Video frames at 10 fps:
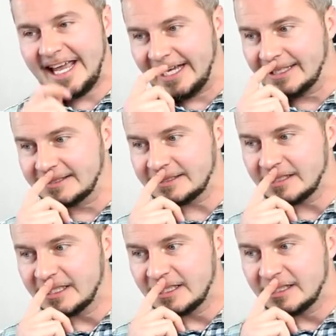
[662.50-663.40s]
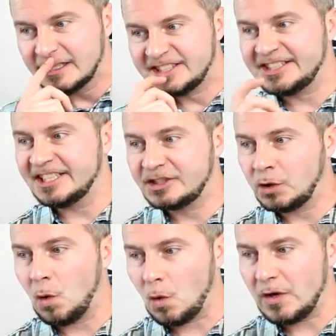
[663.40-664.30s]
is
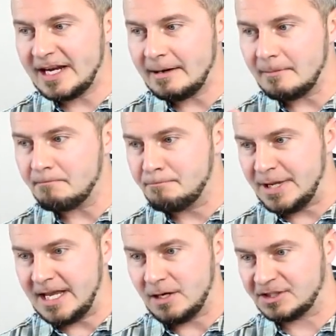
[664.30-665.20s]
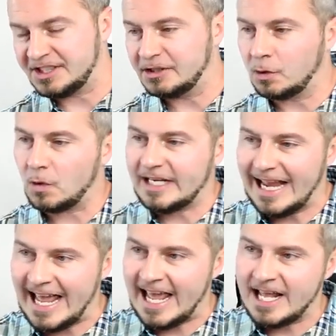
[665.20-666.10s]
Centauri B, or Centauri
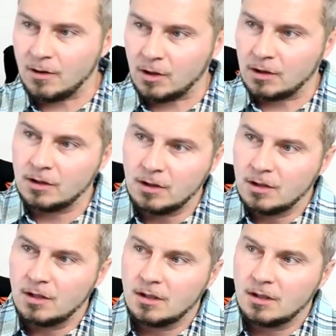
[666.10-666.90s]
A, or